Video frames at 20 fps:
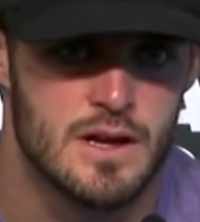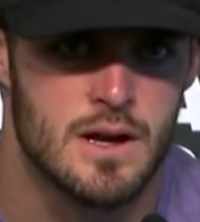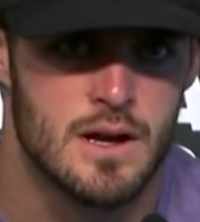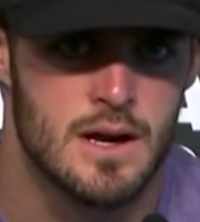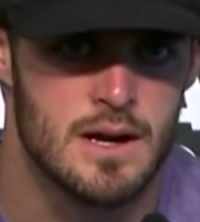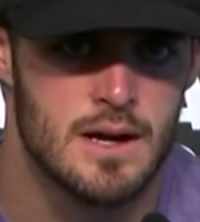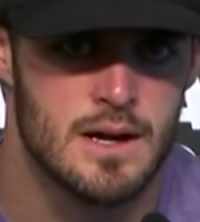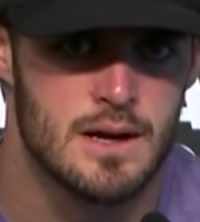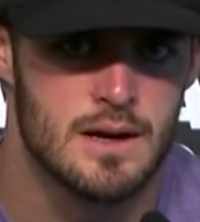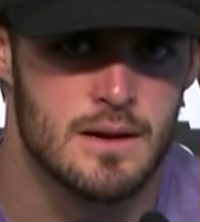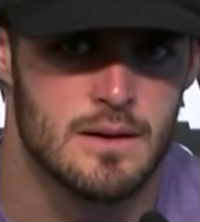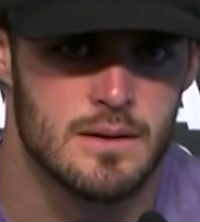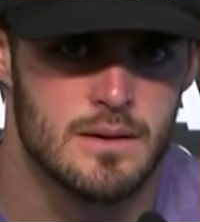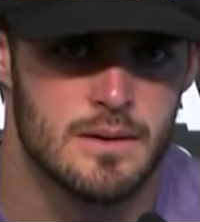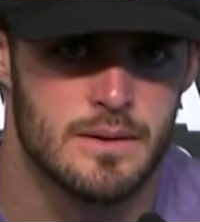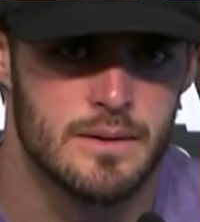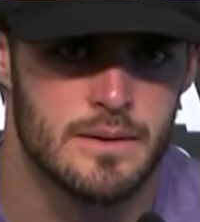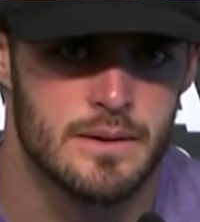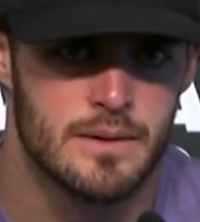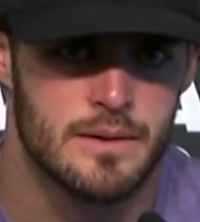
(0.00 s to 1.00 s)
Uh,
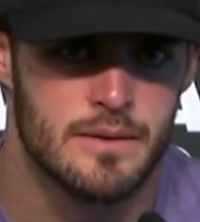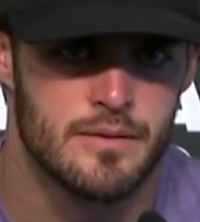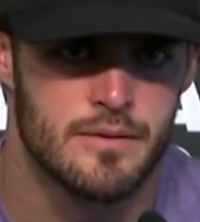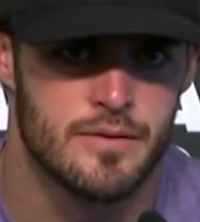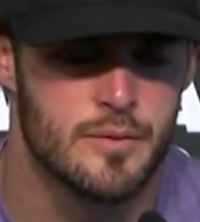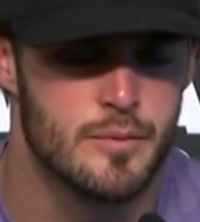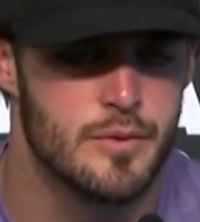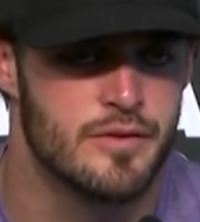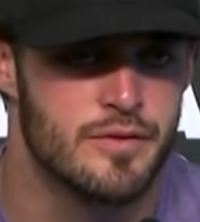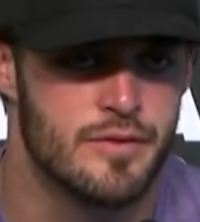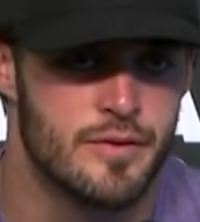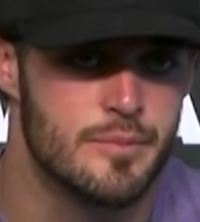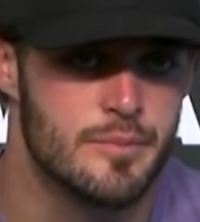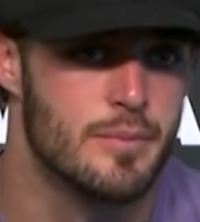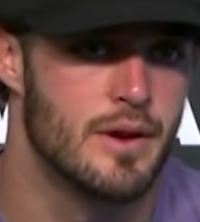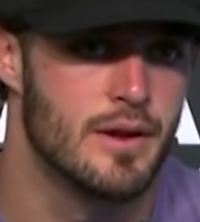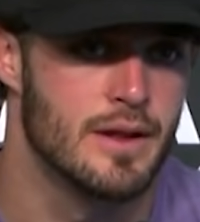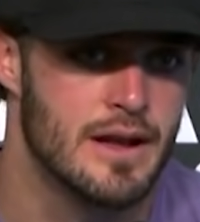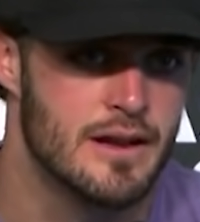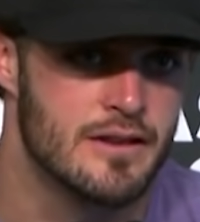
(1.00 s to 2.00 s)
from a
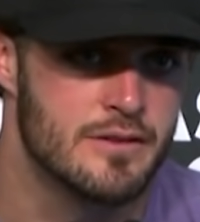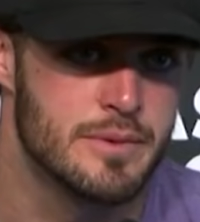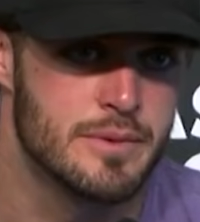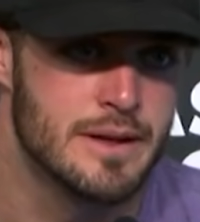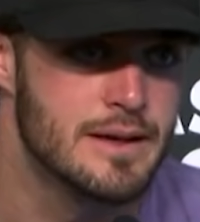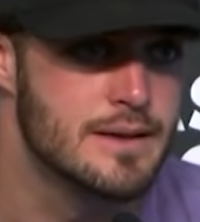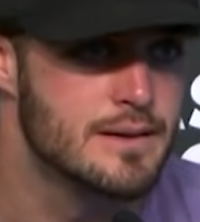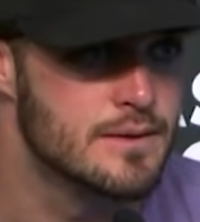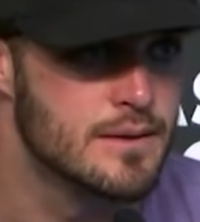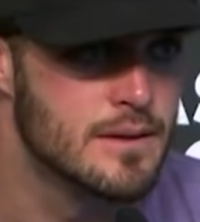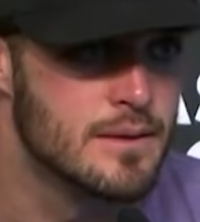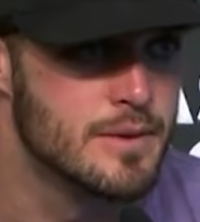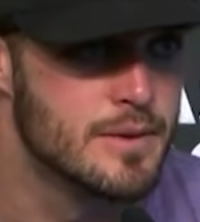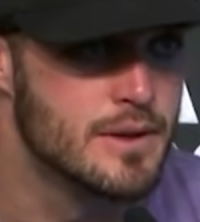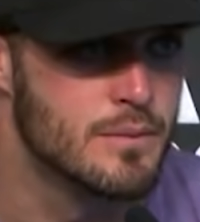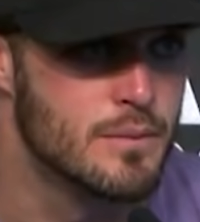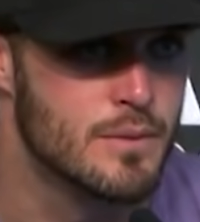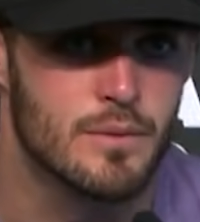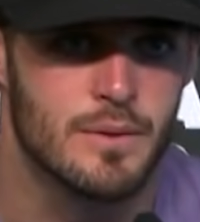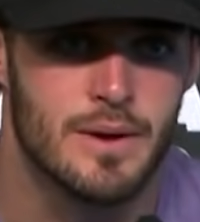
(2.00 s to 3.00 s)
football aspect, I
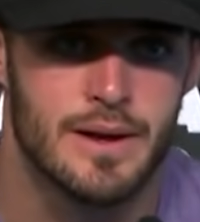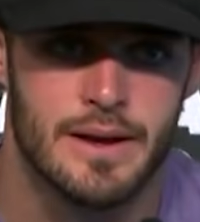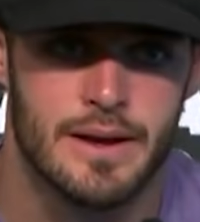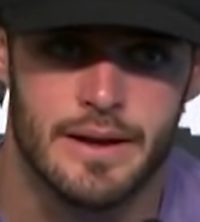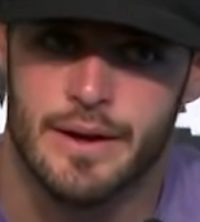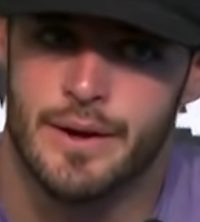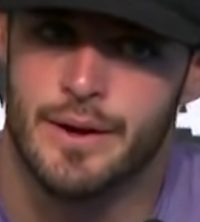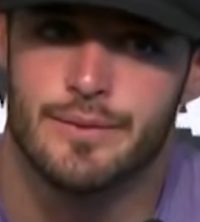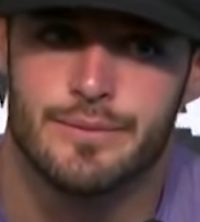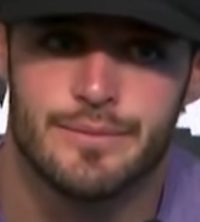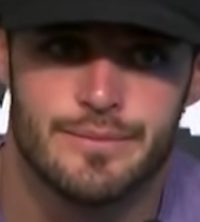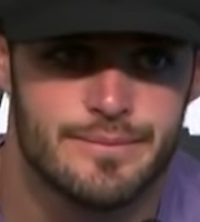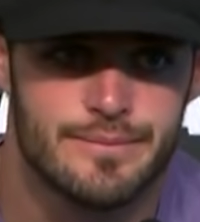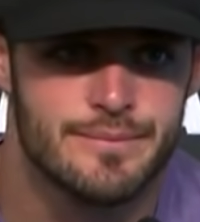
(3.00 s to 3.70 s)
mean, we're ready to go.